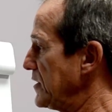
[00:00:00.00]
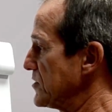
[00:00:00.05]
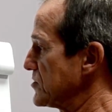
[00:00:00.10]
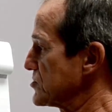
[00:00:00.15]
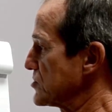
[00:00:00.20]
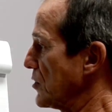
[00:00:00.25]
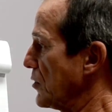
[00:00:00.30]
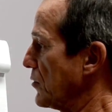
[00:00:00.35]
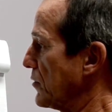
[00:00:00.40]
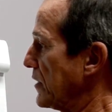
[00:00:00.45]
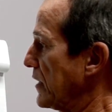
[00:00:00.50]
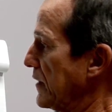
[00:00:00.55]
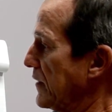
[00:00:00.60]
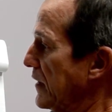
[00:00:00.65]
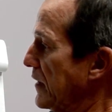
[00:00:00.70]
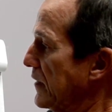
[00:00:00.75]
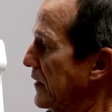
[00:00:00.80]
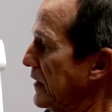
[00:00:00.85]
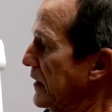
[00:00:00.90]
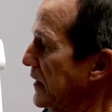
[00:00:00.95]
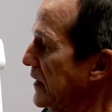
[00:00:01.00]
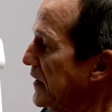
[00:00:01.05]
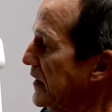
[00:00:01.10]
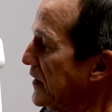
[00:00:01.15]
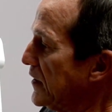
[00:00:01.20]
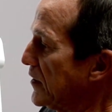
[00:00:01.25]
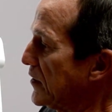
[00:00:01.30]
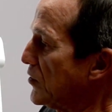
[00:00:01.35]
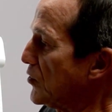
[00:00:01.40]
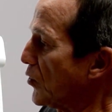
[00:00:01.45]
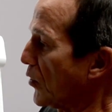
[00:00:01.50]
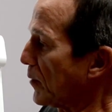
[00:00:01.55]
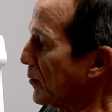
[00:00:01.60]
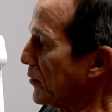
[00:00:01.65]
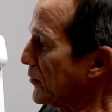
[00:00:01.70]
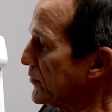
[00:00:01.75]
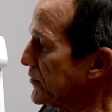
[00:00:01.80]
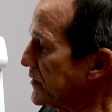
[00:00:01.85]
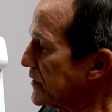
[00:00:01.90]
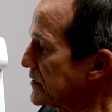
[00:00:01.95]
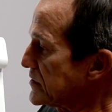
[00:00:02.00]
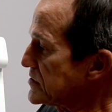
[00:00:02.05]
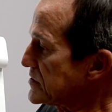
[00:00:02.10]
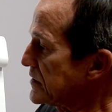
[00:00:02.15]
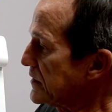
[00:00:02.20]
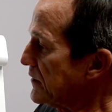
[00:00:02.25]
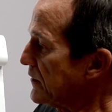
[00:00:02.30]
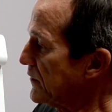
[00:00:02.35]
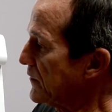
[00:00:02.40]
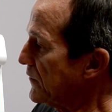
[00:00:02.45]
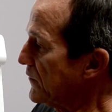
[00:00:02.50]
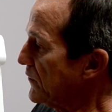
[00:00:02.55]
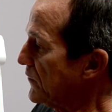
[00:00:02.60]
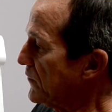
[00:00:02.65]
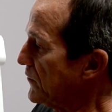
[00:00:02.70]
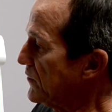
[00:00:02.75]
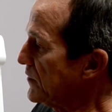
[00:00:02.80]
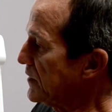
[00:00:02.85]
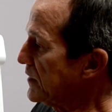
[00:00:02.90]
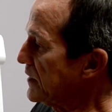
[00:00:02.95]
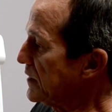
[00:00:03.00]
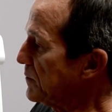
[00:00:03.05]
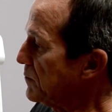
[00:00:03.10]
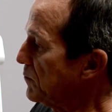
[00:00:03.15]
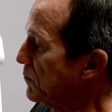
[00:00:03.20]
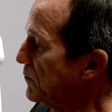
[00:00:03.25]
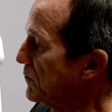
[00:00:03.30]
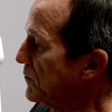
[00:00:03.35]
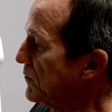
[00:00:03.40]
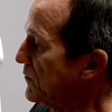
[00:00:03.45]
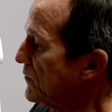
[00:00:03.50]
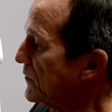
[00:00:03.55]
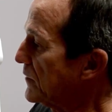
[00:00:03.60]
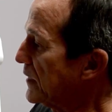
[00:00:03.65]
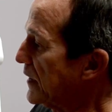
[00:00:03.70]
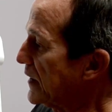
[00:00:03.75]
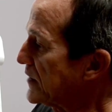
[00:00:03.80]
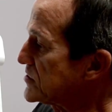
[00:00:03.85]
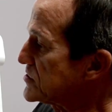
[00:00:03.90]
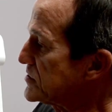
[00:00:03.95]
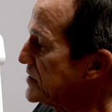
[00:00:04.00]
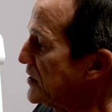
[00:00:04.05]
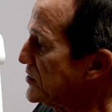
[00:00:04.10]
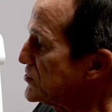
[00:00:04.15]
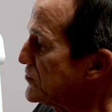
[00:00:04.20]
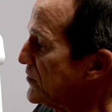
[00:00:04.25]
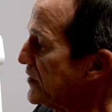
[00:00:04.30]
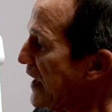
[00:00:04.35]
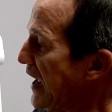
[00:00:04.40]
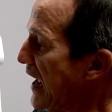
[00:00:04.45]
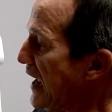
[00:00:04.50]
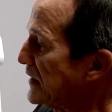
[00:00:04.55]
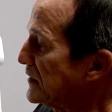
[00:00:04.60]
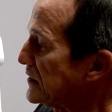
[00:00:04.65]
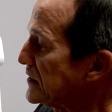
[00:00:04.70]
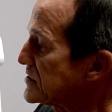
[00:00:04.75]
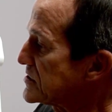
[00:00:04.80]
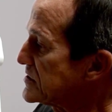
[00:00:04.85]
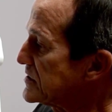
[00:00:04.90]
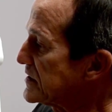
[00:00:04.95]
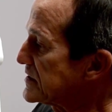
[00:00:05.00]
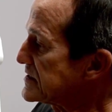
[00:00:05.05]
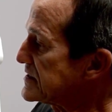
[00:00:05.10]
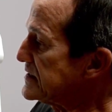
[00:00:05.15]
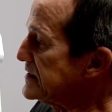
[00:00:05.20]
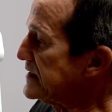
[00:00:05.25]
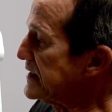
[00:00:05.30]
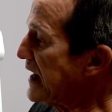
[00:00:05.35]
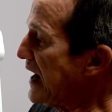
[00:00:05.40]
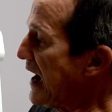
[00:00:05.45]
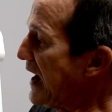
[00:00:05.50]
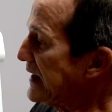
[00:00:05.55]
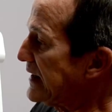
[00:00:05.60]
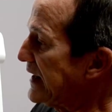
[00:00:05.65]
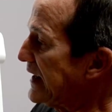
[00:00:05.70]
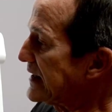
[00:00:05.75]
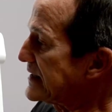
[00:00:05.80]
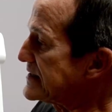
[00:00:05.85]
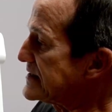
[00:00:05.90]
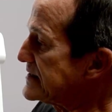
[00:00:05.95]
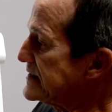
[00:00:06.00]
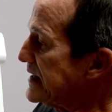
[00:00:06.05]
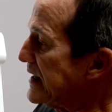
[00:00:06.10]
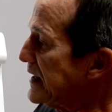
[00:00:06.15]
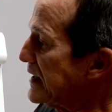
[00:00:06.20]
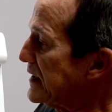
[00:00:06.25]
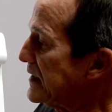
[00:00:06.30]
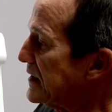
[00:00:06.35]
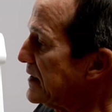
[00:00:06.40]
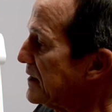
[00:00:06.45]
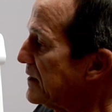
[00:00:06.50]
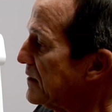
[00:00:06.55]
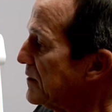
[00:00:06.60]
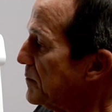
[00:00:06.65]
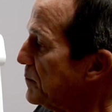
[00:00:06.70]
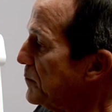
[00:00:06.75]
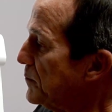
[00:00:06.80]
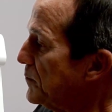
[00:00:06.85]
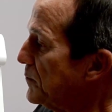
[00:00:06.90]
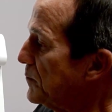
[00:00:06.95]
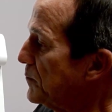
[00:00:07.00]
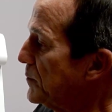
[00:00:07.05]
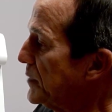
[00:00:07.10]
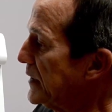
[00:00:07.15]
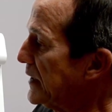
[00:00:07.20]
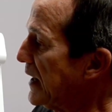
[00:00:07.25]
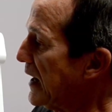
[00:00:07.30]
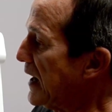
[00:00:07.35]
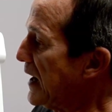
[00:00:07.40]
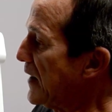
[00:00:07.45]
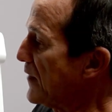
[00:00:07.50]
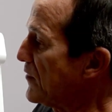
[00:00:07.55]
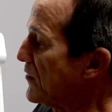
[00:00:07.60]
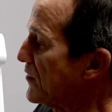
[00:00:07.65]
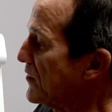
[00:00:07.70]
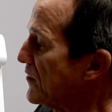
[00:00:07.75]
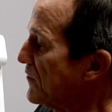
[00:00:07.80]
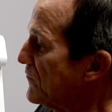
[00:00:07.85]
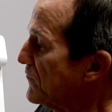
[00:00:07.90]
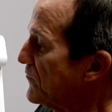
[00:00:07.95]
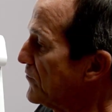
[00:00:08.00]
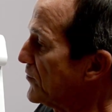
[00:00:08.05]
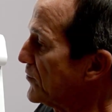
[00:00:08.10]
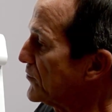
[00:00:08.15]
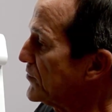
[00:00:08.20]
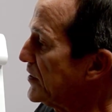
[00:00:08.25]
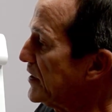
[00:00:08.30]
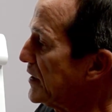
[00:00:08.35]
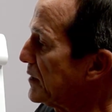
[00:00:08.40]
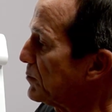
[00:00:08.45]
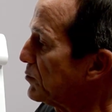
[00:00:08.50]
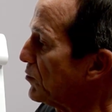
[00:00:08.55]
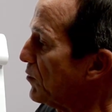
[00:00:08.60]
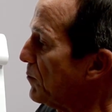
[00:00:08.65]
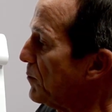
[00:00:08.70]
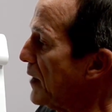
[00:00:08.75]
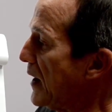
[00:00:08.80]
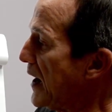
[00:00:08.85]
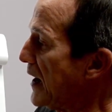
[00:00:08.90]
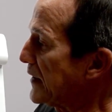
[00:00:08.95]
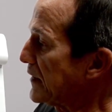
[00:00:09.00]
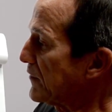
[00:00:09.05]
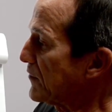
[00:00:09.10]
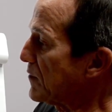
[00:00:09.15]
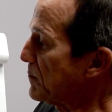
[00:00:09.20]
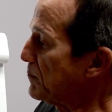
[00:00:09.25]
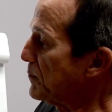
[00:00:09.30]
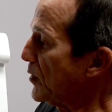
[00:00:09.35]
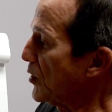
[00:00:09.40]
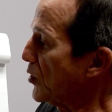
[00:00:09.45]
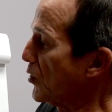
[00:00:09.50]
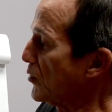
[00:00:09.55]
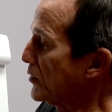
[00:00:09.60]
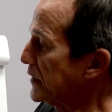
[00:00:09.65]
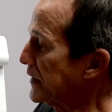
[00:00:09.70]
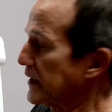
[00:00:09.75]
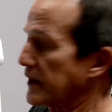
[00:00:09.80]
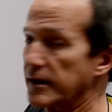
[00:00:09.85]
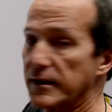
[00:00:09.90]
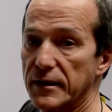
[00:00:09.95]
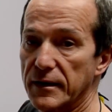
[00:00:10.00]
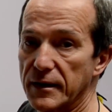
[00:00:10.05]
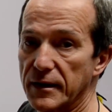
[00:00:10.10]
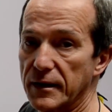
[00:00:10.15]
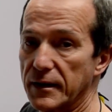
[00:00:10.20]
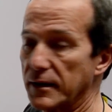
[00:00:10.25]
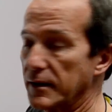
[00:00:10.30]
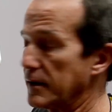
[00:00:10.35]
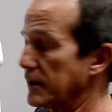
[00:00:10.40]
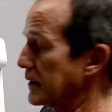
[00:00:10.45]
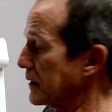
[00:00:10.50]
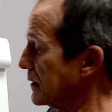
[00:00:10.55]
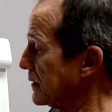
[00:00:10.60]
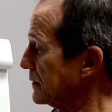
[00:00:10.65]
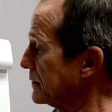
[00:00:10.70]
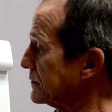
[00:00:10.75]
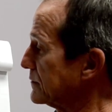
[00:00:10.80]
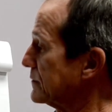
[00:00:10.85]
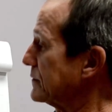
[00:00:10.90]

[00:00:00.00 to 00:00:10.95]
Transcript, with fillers: So in a normal disc, the extension, the annulus does not extend beyond the vertebral body, the bony uh,